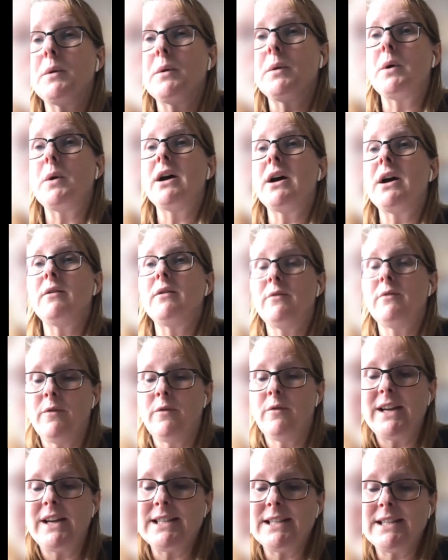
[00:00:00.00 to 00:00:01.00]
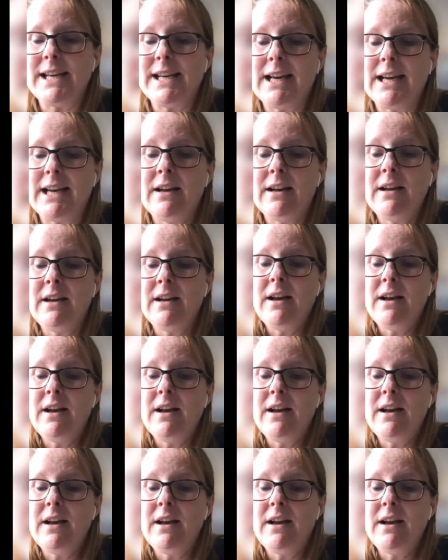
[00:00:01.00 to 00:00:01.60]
that we were facing.